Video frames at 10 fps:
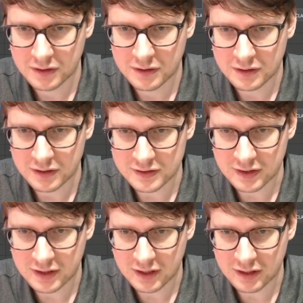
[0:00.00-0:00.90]
as I
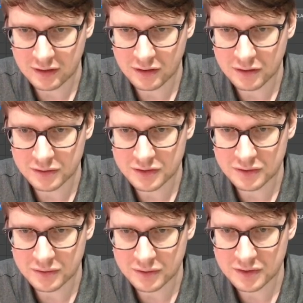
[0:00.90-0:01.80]
can close
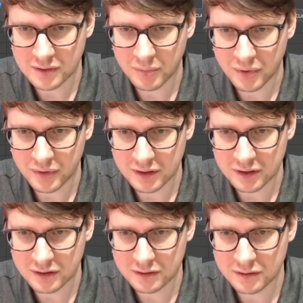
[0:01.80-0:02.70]
to this component here